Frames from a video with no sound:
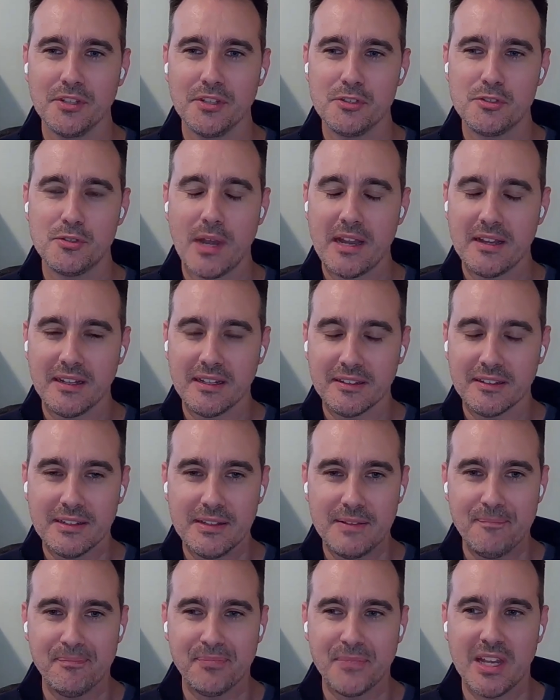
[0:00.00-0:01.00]
the training,
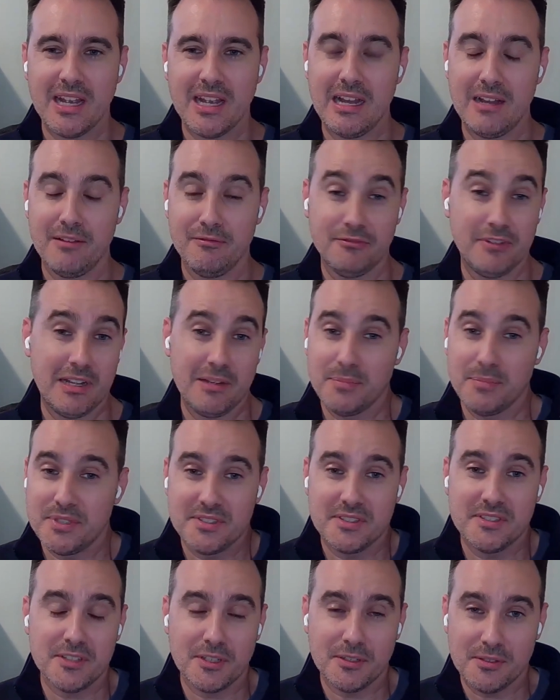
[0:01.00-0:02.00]
found
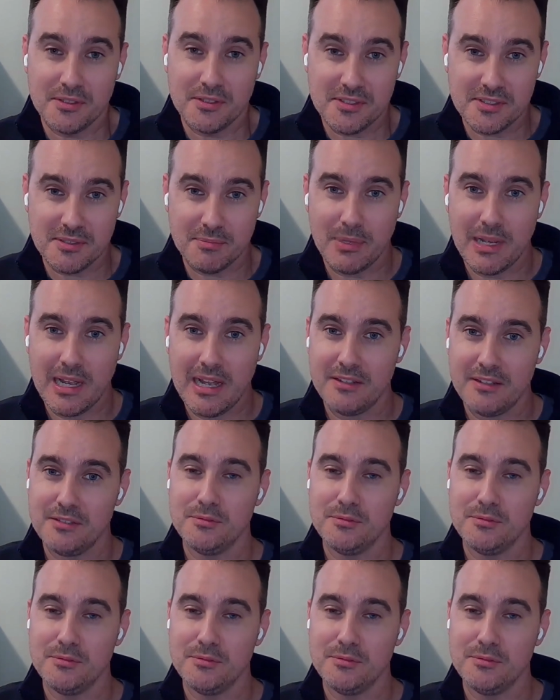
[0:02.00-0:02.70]
business owners to partner